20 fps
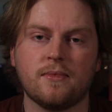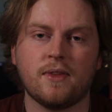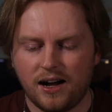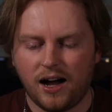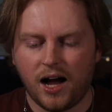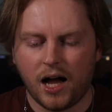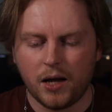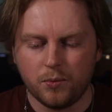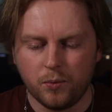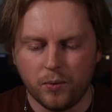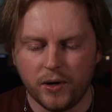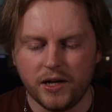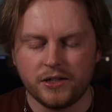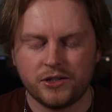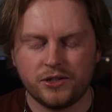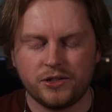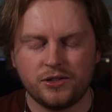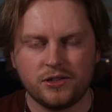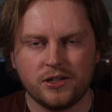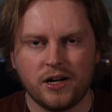I
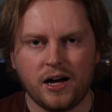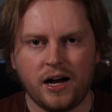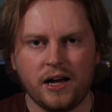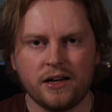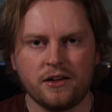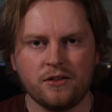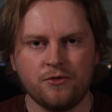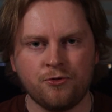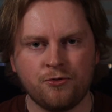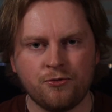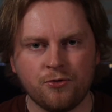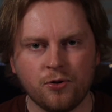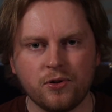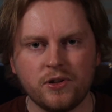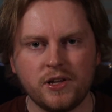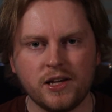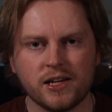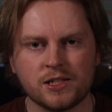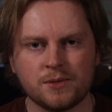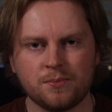wish I could
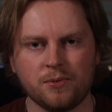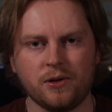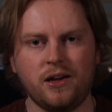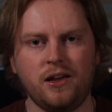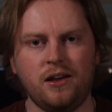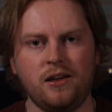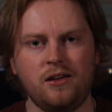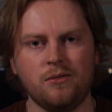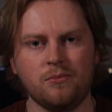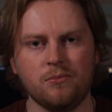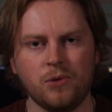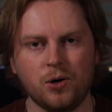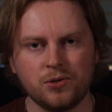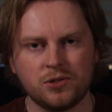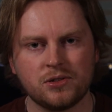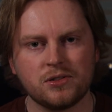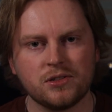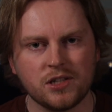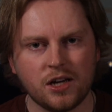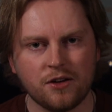fully explain the
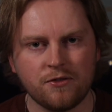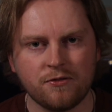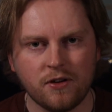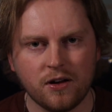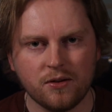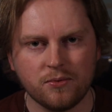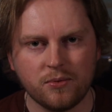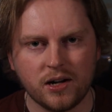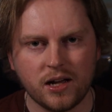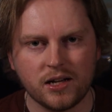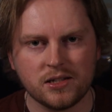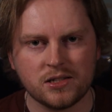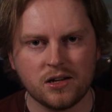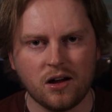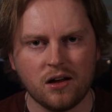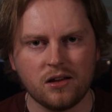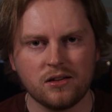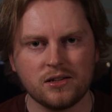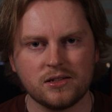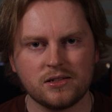emotions I felt when I
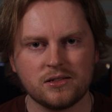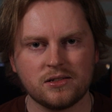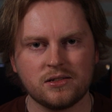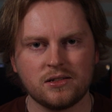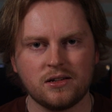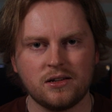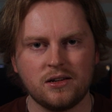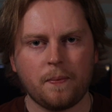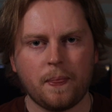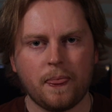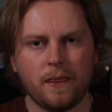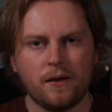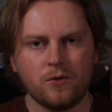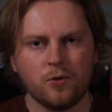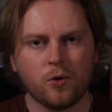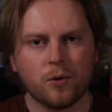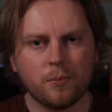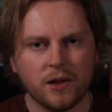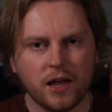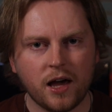saw this.
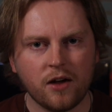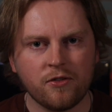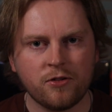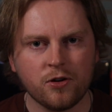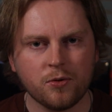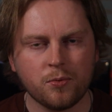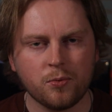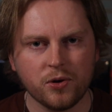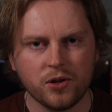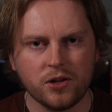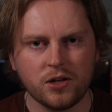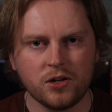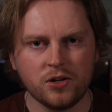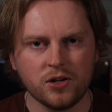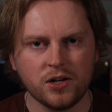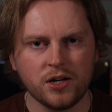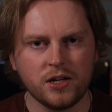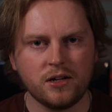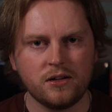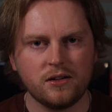Normally I feel really
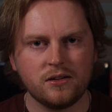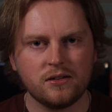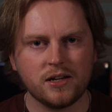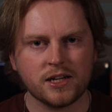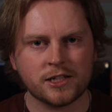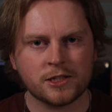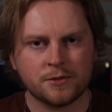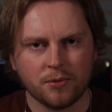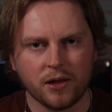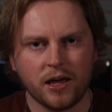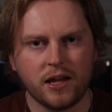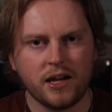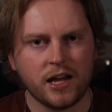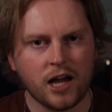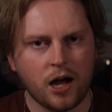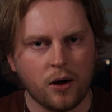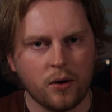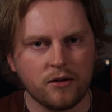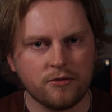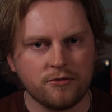good explaining
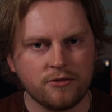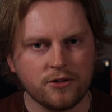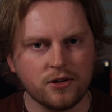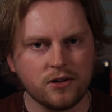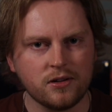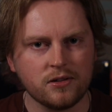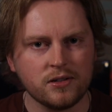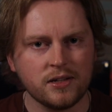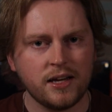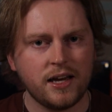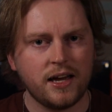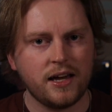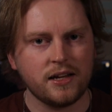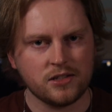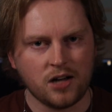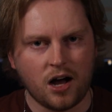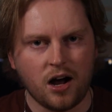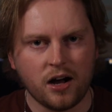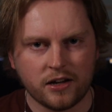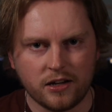how I feel and
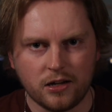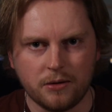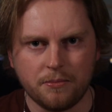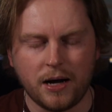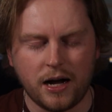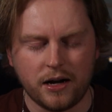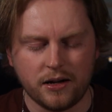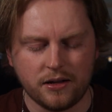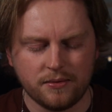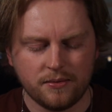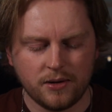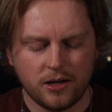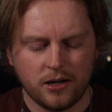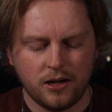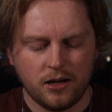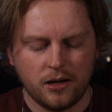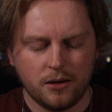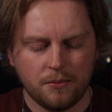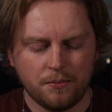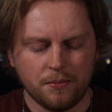talking about it,
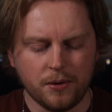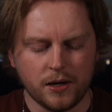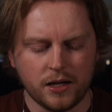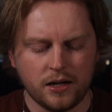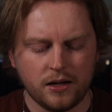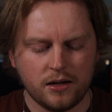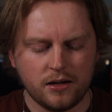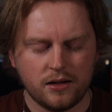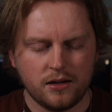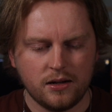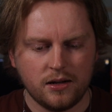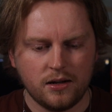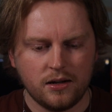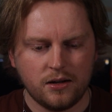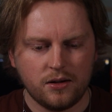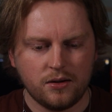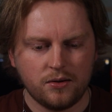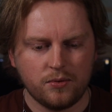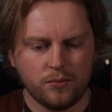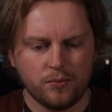but
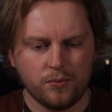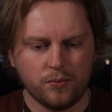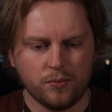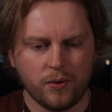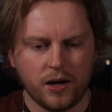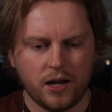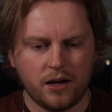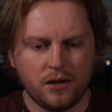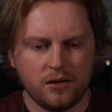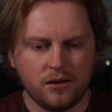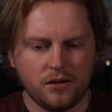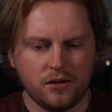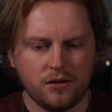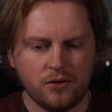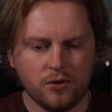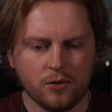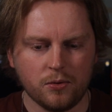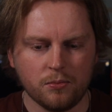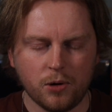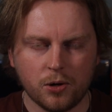when
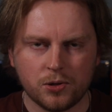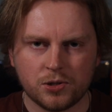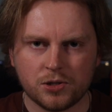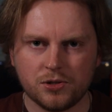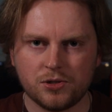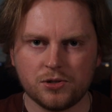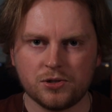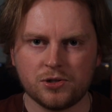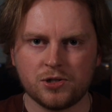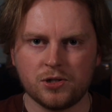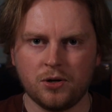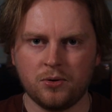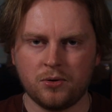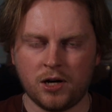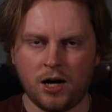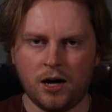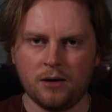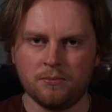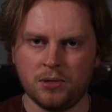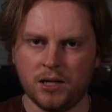your emotions are so
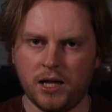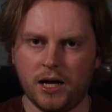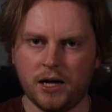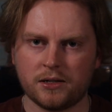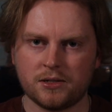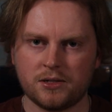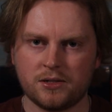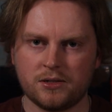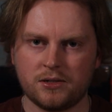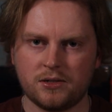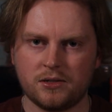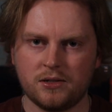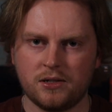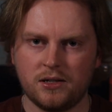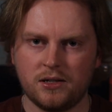complex,